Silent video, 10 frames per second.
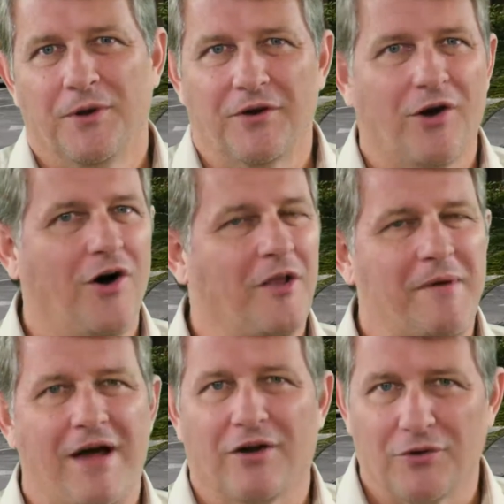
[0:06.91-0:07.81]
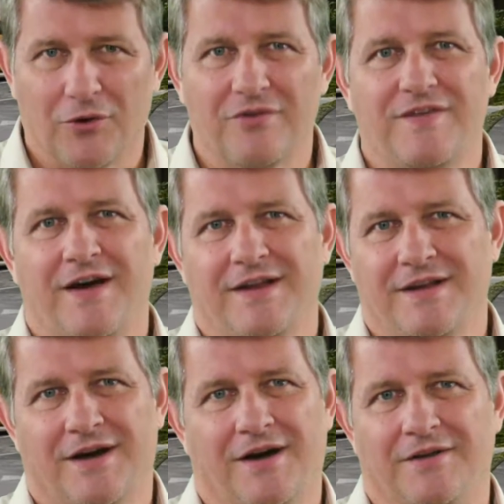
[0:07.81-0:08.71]
We are all about
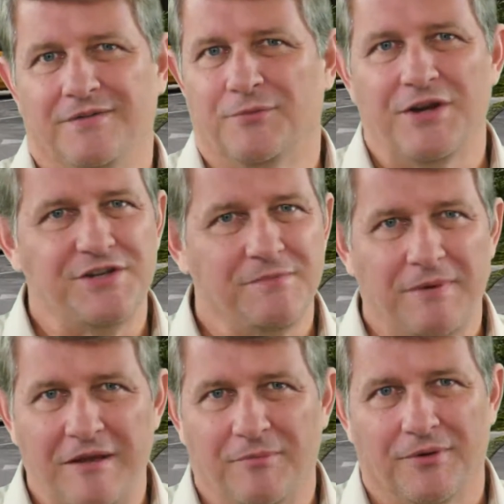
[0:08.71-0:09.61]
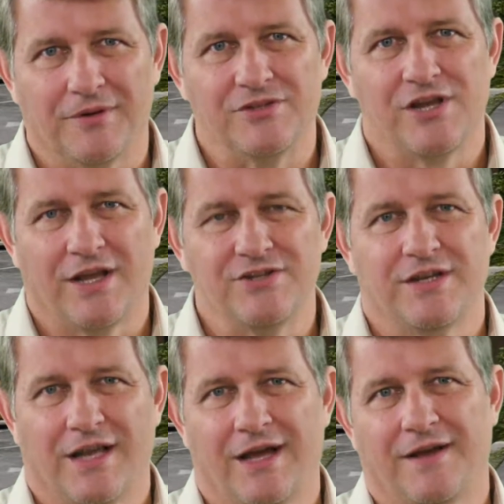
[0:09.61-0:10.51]
glorifying God, reaching people, and
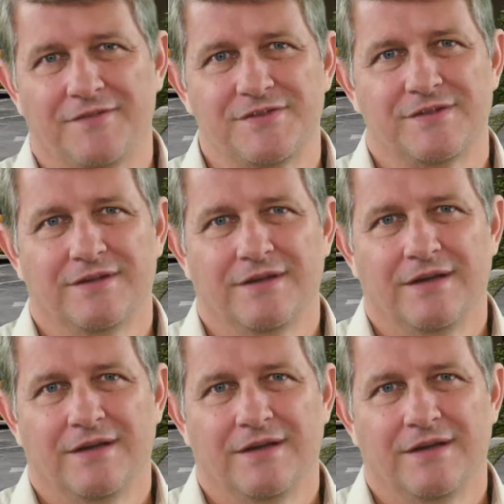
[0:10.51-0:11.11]
changing lives.